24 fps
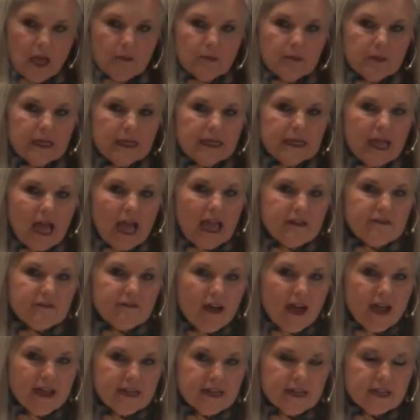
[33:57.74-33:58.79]
But I
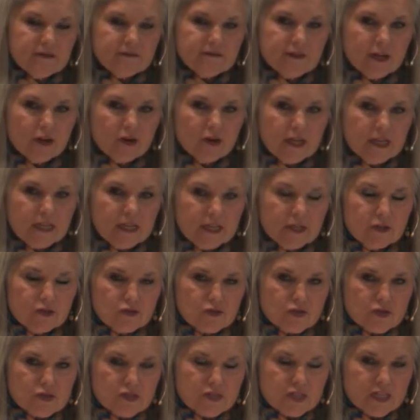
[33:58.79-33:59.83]
find it very
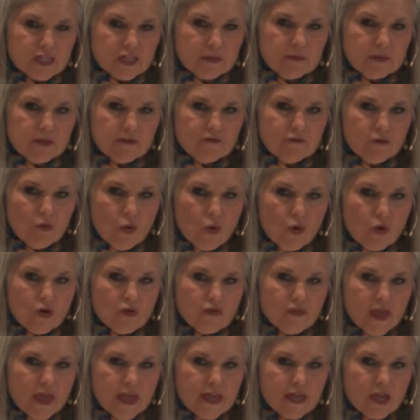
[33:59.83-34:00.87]
interesting. Before
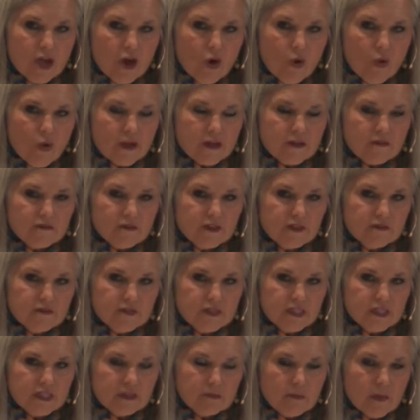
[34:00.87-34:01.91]
they go on a
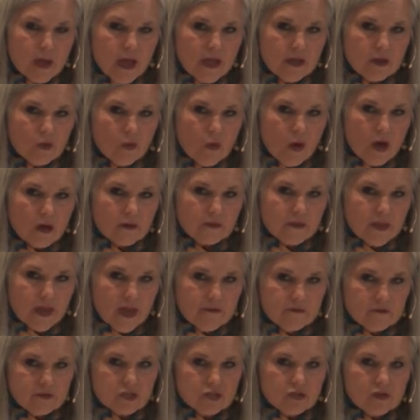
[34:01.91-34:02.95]
15-mile walk, the
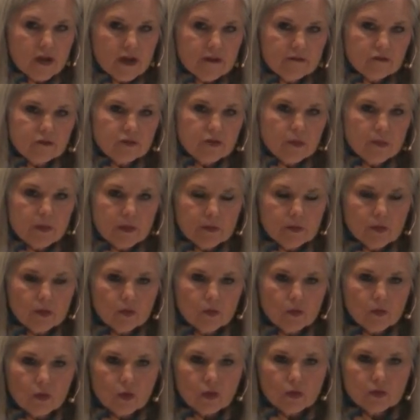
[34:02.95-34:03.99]
average traveler in the
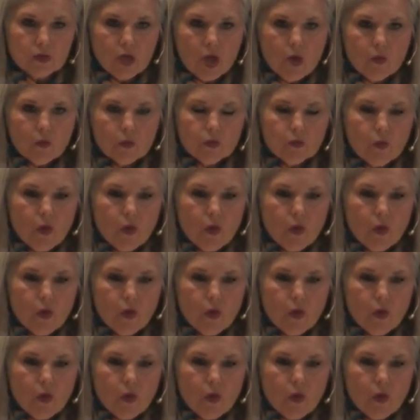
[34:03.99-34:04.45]
biblical world would